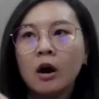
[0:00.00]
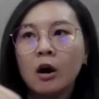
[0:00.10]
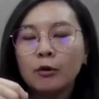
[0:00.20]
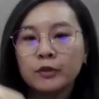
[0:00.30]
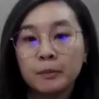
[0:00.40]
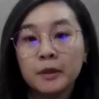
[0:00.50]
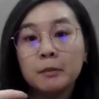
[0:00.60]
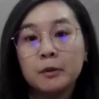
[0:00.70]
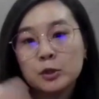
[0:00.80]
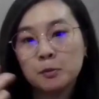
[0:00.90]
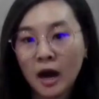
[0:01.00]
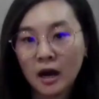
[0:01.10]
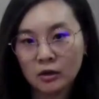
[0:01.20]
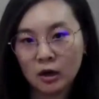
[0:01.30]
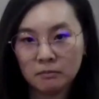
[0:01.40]
of the People's
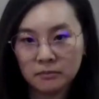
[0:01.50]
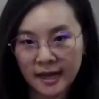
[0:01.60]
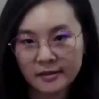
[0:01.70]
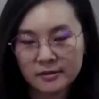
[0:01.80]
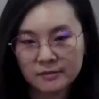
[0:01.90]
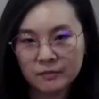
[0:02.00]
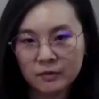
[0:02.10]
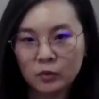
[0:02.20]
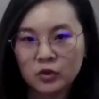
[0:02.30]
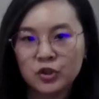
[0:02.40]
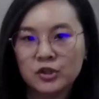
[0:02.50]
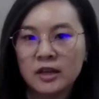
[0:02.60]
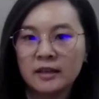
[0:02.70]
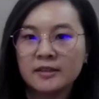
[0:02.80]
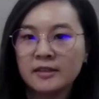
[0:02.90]
Park complex, which
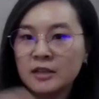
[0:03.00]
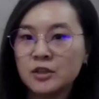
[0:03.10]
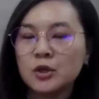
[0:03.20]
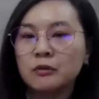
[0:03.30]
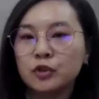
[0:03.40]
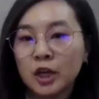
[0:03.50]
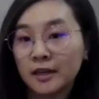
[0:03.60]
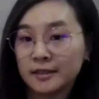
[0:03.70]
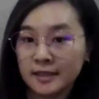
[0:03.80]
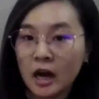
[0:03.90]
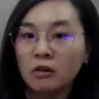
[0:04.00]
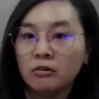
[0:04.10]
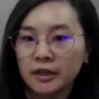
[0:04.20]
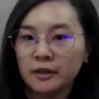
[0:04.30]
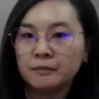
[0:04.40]
is at the center of
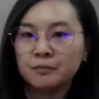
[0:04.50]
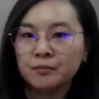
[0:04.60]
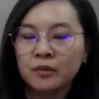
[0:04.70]
Chinatown here.